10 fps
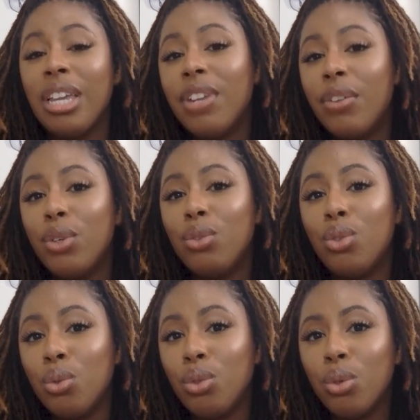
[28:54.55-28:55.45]
even if you
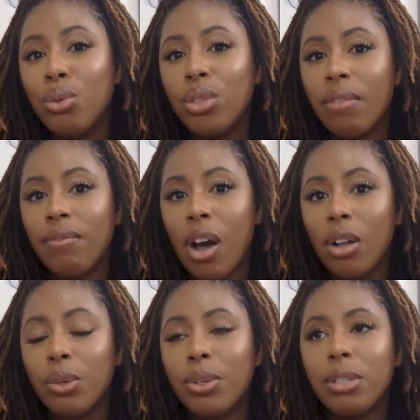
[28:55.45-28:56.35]
do lose some
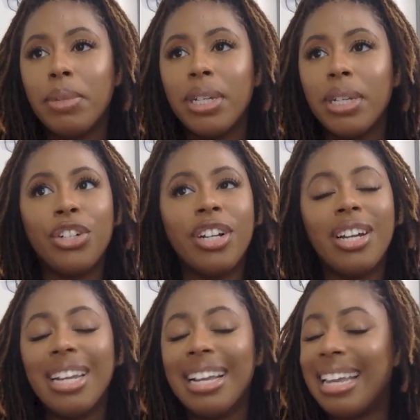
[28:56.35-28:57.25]
followers, because you're
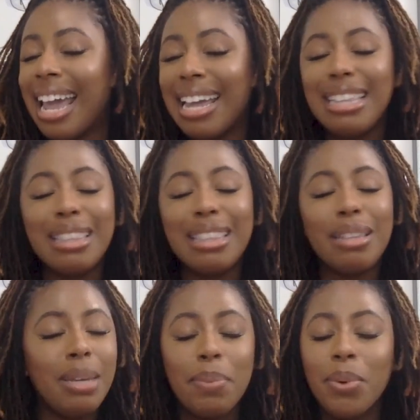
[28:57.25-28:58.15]
going to gain the
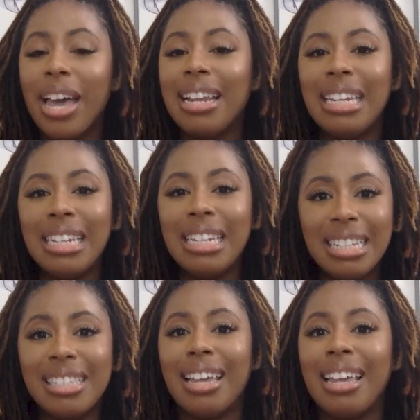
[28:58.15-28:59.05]
people that
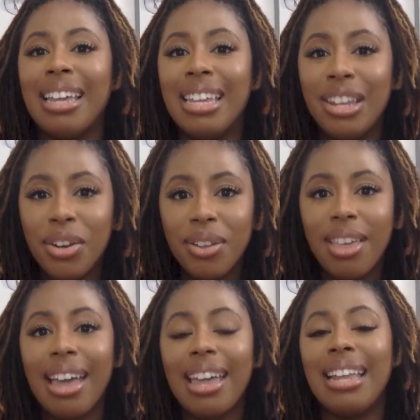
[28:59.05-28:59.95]
need to hear
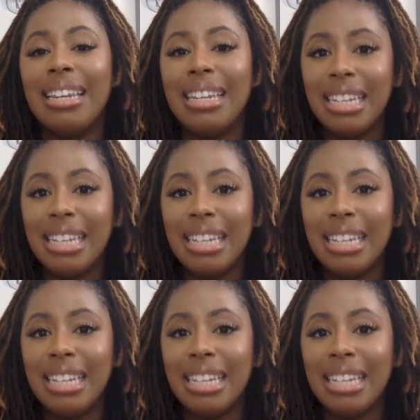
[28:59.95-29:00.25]
that and